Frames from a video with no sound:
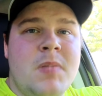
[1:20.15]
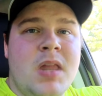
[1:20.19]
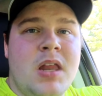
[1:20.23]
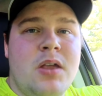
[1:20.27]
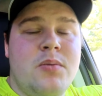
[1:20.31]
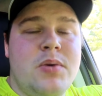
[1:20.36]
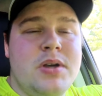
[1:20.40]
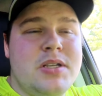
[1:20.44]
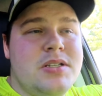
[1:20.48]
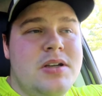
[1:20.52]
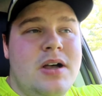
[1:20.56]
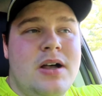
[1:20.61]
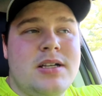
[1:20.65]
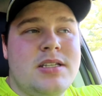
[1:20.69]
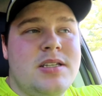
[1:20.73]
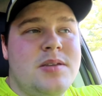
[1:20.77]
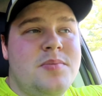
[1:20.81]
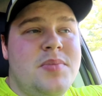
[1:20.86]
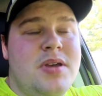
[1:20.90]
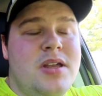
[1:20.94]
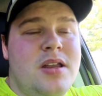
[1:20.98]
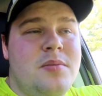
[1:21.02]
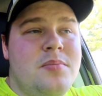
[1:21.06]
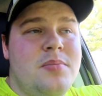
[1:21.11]
We talked a
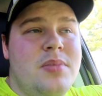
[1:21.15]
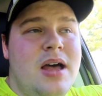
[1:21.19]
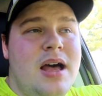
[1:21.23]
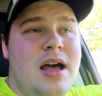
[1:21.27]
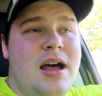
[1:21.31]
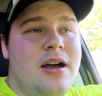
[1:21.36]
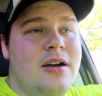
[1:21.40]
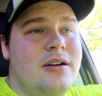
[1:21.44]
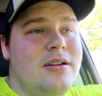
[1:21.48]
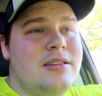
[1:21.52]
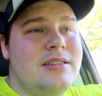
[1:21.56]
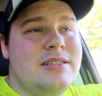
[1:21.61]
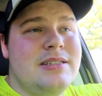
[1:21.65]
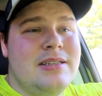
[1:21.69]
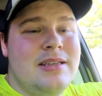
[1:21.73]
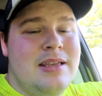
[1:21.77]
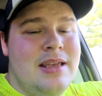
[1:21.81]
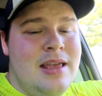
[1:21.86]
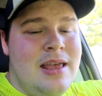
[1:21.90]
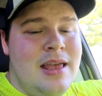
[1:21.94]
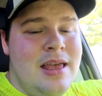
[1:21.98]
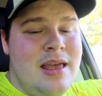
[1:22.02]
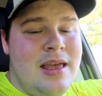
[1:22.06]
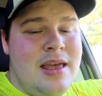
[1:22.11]
bit about
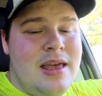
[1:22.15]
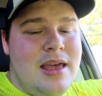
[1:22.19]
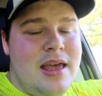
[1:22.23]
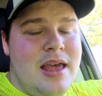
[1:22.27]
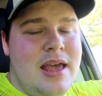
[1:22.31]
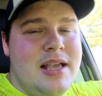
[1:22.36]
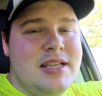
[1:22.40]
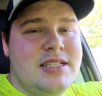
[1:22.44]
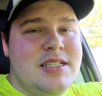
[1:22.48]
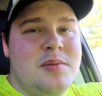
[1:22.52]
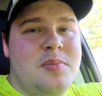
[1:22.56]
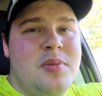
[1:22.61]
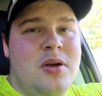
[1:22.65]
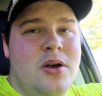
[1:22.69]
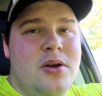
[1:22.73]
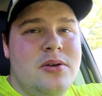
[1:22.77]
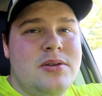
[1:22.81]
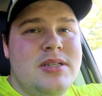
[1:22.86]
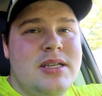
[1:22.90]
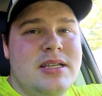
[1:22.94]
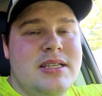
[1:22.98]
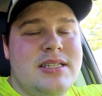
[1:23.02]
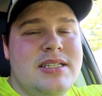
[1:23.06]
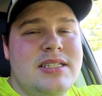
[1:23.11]
a
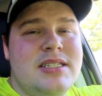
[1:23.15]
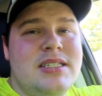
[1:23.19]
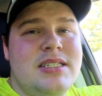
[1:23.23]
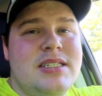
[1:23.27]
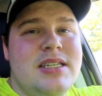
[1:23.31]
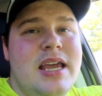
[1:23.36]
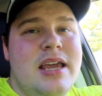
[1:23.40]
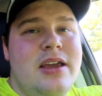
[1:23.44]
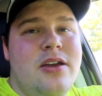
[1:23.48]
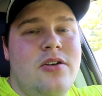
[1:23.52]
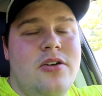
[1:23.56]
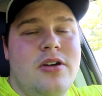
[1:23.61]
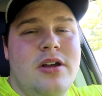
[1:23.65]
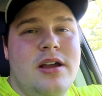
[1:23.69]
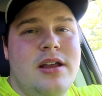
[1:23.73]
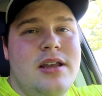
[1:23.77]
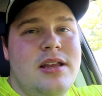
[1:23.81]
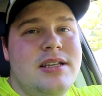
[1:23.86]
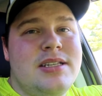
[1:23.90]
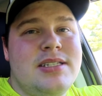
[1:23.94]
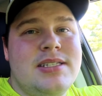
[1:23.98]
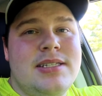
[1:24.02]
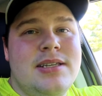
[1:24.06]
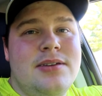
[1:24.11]
supposed
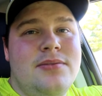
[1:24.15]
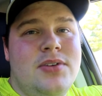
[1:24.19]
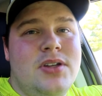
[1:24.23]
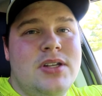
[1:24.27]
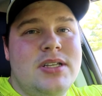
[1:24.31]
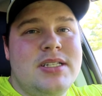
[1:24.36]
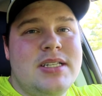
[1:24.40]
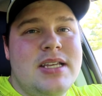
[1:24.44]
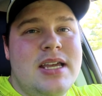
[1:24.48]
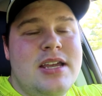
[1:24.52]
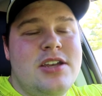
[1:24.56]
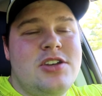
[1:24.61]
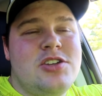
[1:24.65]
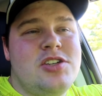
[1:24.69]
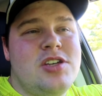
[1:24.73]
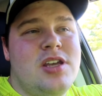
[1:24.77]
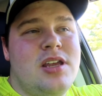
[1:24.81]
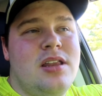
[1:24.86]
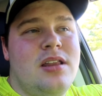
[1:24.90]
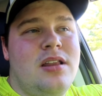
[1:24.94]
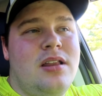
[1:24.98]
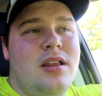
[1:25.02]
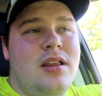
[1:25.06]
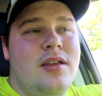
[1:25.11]
sacred
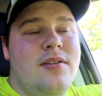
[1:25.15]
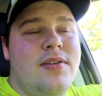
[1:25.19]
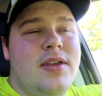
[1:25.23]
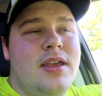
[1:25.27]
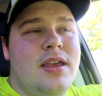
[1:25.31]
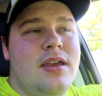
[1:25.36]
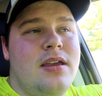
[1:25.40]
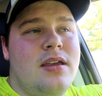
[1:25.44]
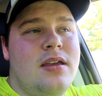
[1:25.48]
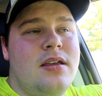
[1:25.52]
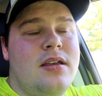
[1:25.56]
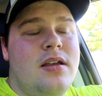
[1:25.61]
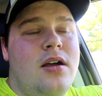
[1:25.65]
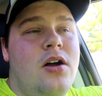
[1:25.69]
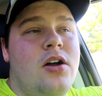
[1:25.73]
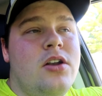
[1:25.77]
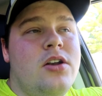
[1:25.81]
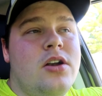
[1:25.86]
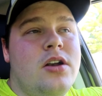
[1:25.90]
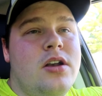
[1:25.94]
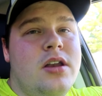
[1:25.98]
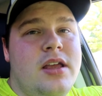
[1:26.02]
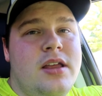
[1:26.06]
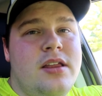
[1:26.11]
civilization living
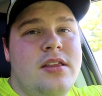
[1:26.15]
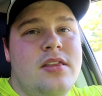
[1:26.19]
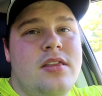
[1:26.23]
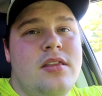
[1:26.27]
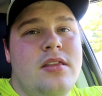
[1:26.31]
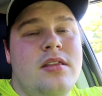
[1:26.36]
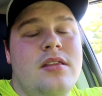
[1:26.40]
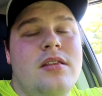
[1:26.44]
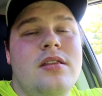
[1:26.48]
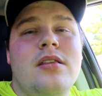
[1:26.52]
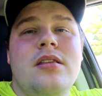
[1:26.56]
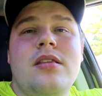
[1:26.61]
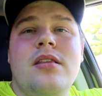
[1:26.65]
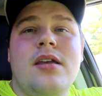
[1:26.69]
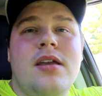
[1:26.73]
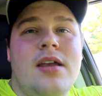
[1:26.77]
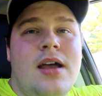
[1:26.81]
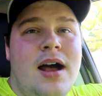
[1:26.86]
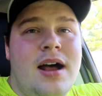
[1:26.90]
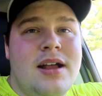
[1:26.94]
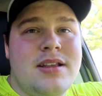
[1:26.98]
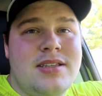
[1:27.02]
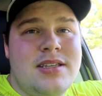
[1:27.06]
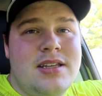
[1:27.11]
underneath the
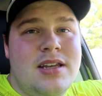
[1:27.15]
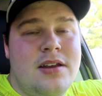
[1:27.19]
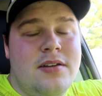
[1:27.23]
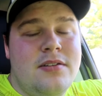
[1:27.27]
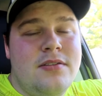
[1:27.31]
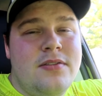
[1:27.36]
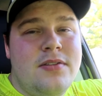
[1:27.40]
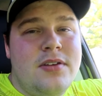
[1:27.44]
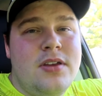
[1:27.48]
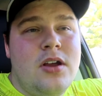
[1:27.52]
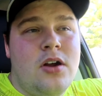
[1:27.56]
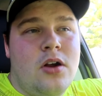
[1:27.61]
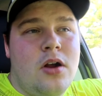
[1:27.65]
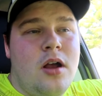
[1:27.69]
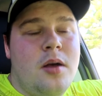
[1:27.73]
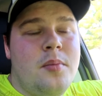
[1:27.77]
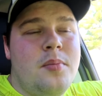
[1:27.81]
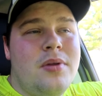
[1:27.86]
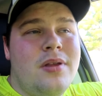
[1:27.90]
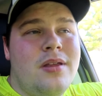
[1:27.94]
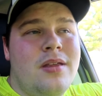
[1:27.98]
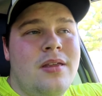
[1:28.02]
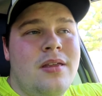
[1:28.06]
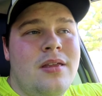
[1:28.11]
continent of
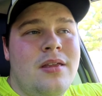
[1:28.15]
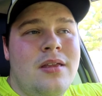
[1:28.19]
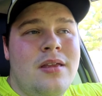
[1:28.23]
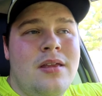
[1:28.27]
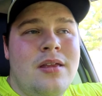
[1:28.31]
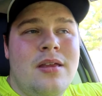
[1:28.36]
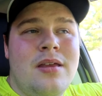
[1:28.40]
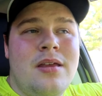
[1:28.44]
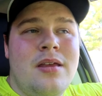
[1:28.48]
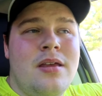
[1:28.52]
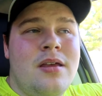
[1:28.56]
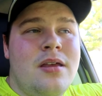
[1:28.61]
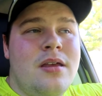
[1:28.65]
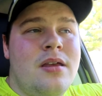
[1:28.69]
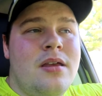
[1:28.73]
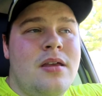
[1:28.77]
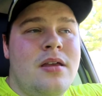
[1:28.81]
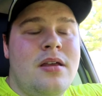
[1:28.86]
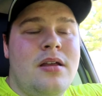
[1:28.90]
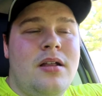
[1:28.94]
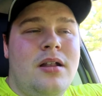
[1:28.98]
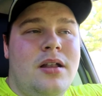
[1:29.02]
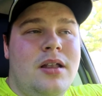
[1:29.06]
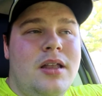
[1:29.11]
Europe.
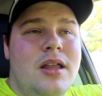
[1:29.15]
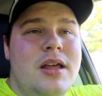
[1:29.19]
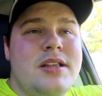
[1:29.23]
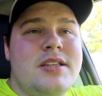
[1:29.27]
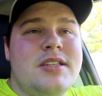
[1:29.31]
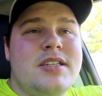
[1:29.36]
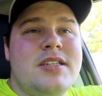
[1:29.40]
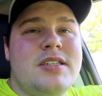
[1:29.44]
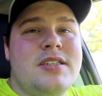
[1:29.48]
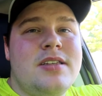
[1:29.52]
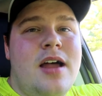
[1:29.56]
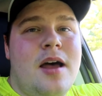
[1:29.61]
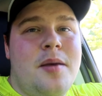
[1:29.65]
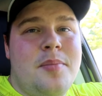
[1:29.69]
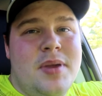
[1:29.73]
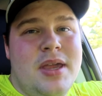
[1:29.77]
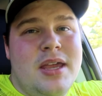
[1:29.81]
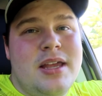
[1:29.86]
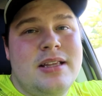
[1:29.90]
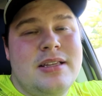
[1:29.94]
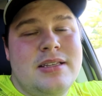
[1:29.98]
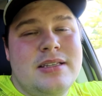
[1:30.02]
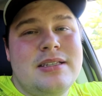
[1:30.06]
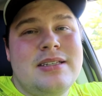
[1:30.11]

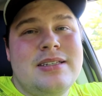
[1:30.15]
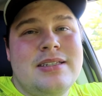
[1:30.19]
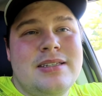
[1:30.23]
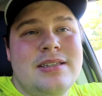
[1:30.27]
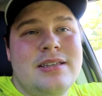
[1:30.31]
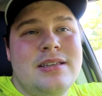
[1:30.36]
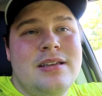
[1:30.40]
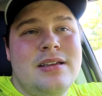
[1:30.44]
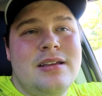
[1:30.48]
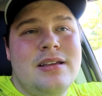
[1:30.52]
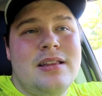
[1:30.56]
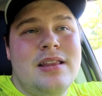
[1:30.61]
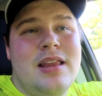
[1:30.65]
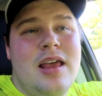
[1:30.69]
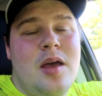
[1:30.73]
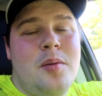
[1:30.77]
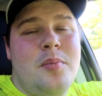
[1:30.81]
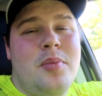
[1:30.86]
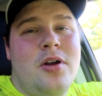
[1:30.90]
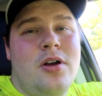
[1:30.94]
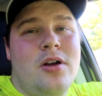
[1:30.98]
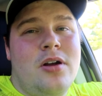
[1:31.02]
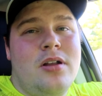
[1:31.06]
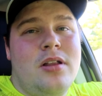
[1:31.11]
Linstopians, they
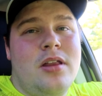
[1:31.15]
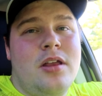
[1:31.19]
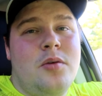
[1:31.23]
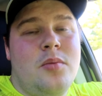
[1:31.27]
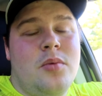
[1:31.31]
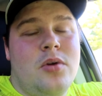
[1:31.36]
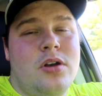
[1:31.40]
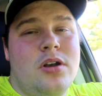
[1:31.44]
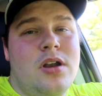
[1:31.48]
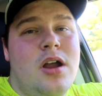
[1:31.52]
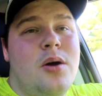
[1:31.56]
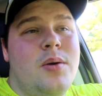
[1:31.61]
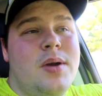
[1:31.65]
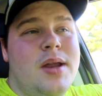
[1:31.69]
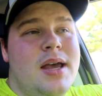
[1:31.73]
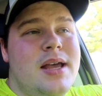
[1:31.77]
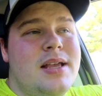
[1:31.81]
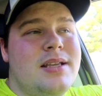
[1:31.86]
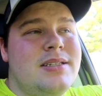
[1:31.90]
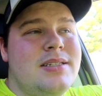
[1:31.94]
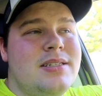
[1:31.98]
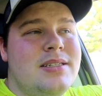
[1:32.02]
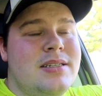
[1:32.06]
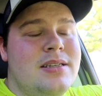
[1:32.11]
apparently were known
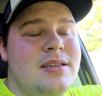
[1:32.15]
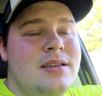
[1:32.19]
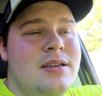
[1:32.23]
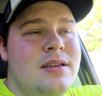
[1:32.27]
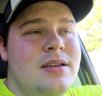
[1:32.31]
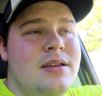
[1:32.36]
as.